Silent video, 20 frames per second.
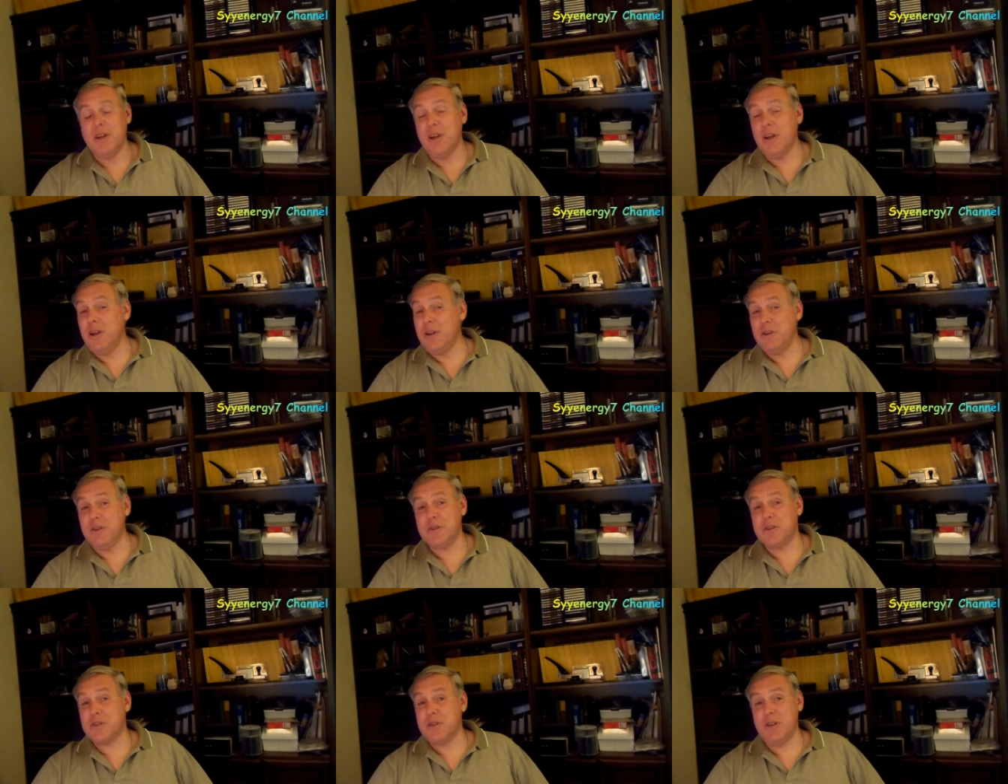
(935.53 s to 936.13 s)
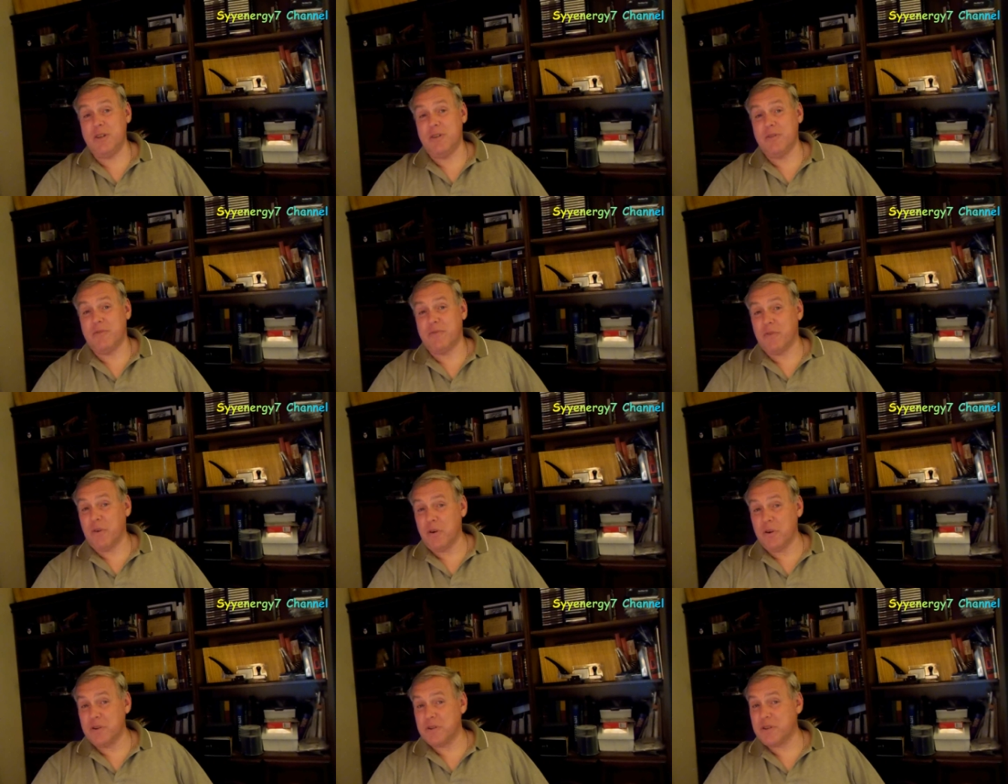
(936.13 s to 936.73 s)
And you see the
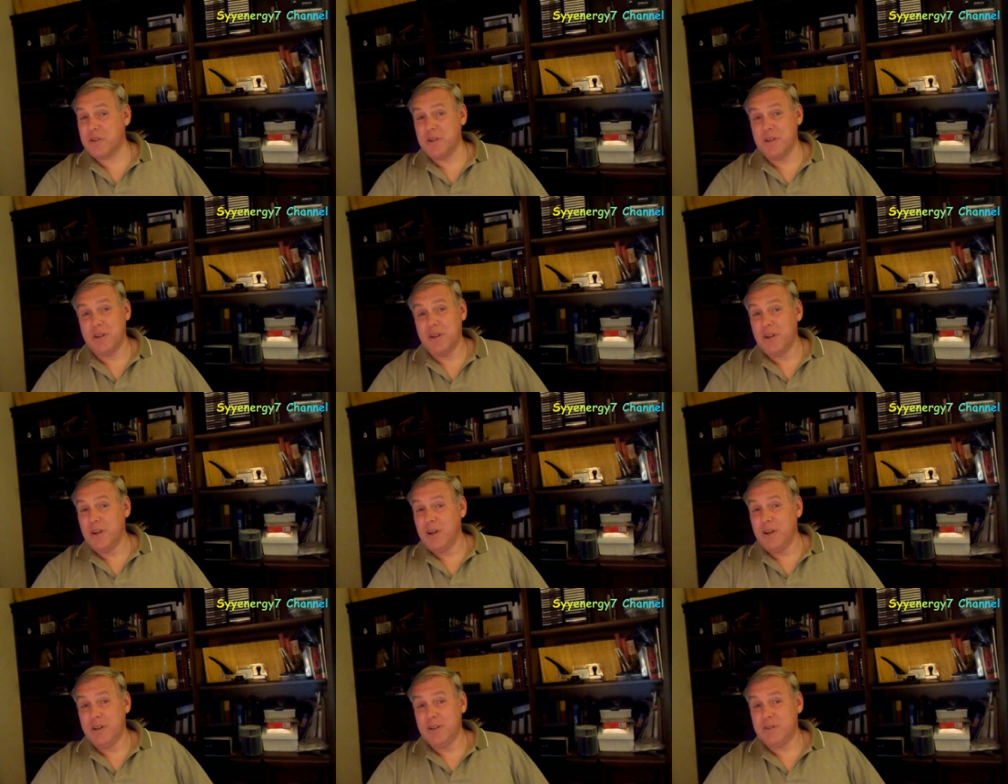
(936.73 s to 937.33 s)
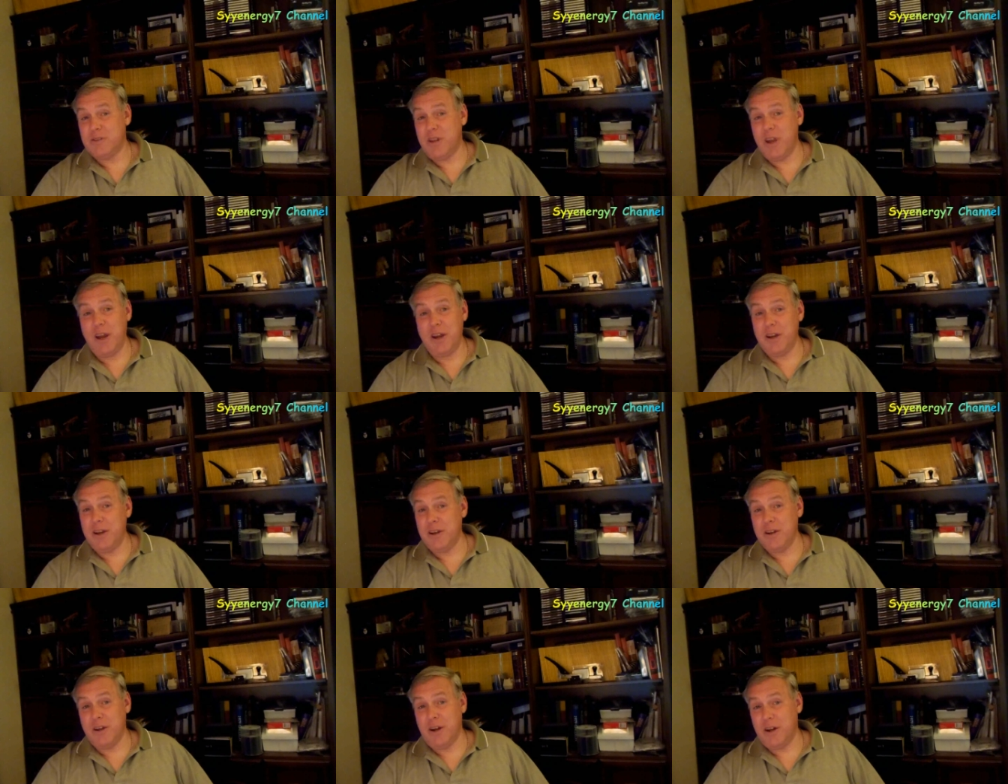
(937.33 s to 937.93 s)
first
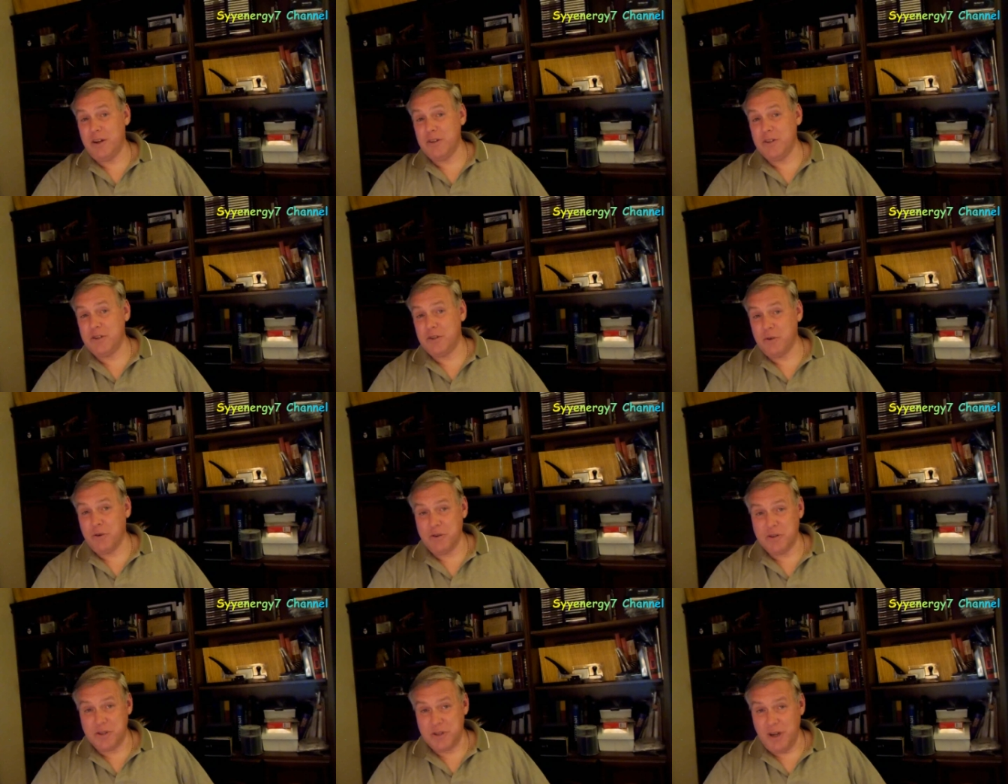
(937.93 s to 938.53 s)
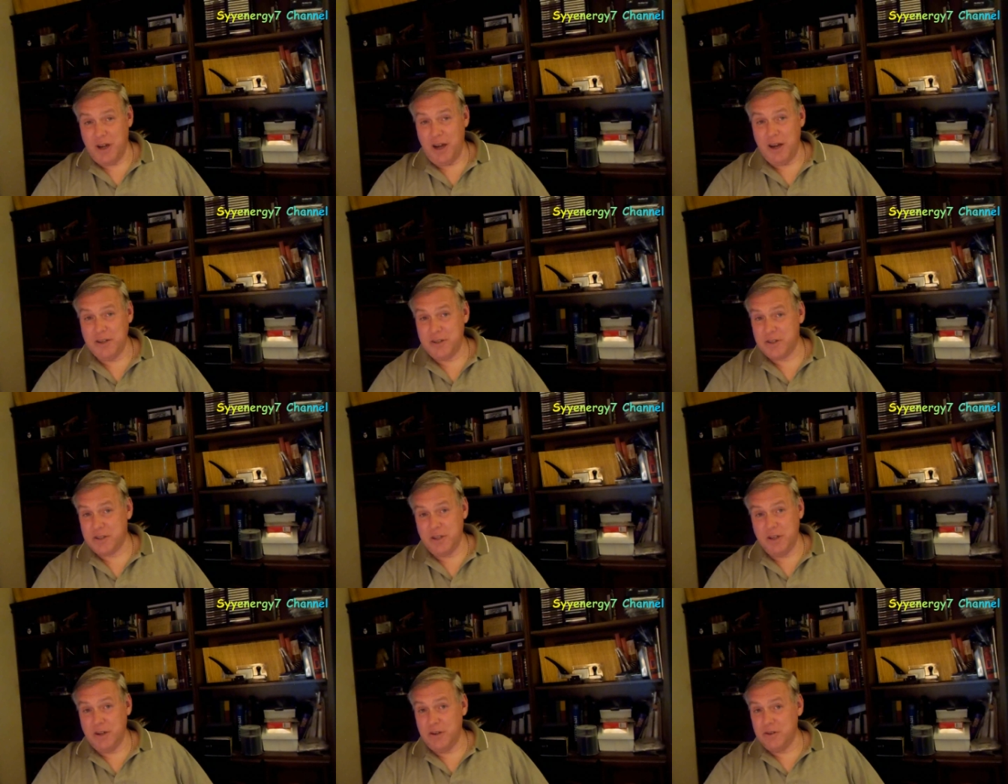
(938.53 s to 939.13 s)
tenant on the Georgia
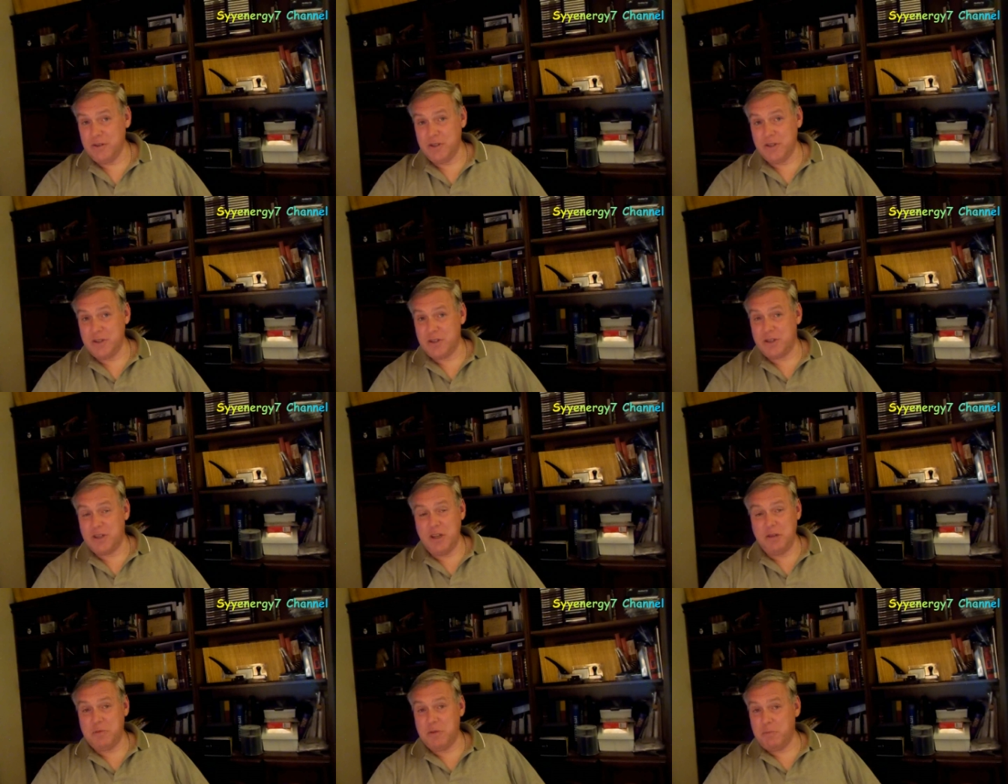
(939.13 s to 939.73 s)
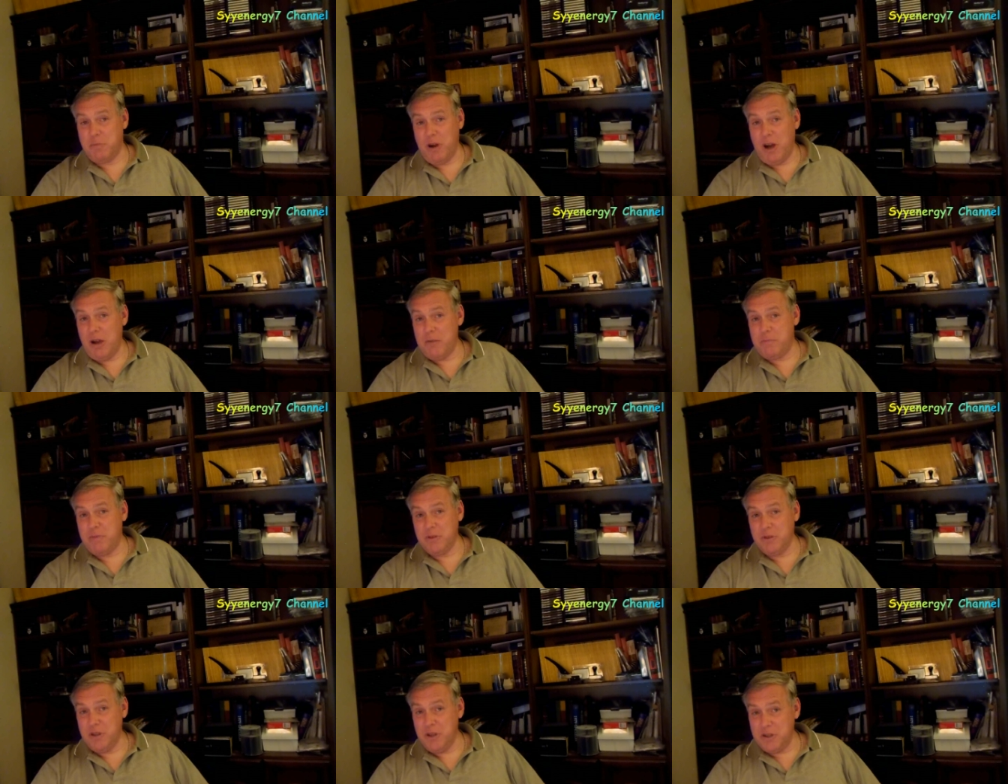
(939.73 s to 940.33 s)
Guidestones is keep the
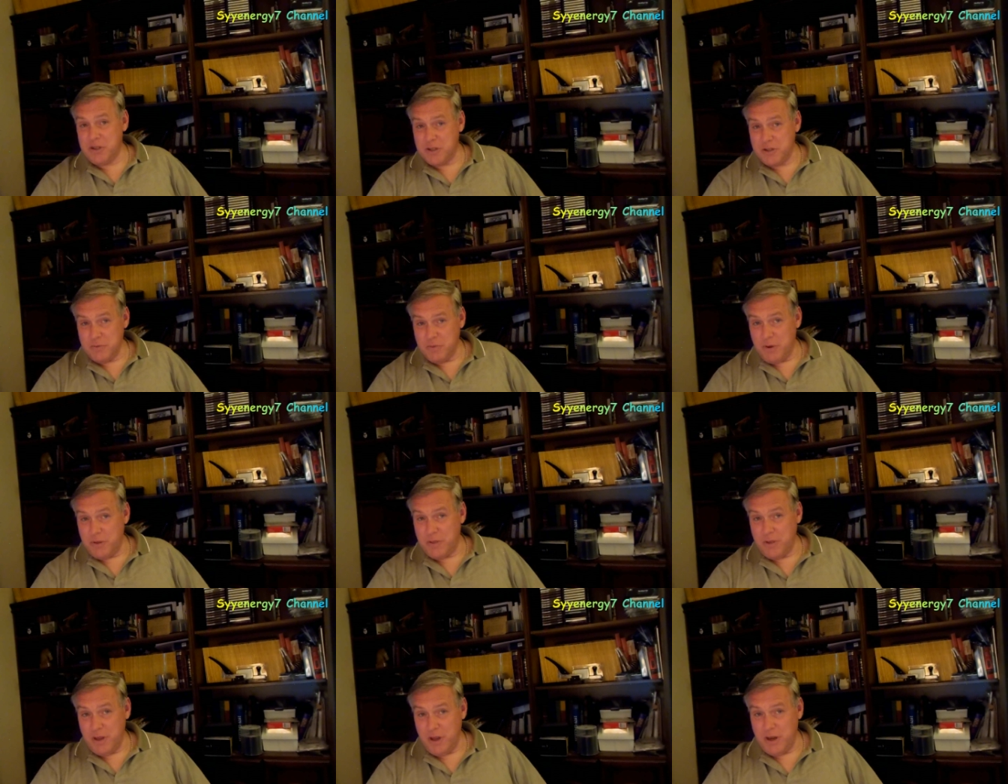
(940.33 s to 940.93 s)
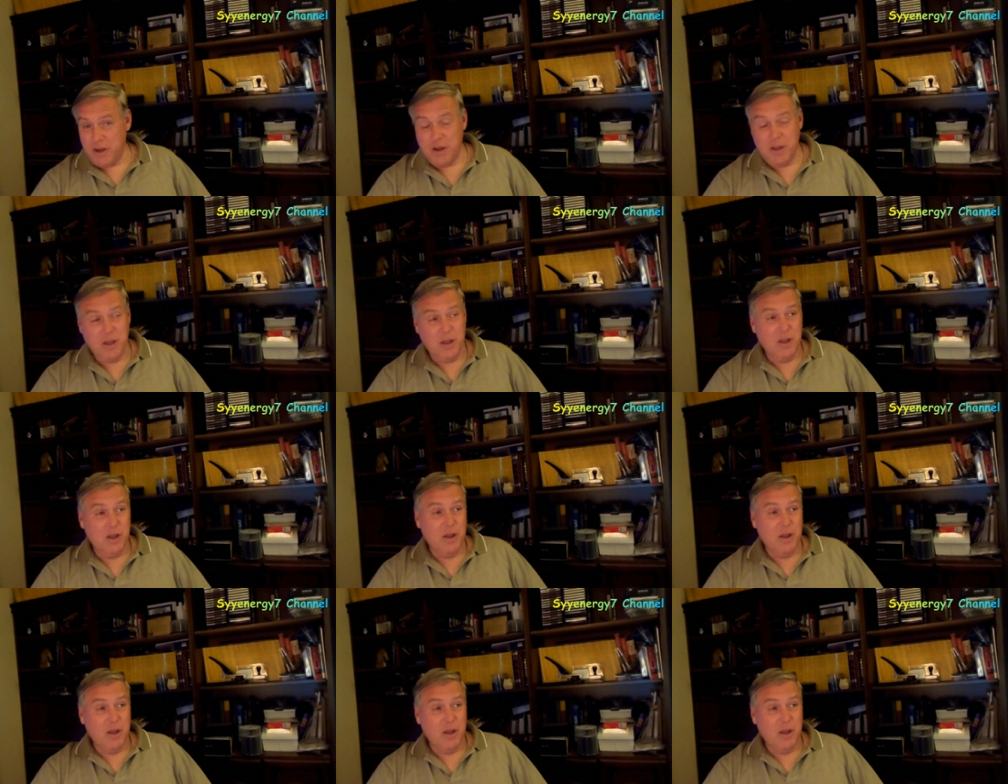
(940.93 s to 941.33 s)
population within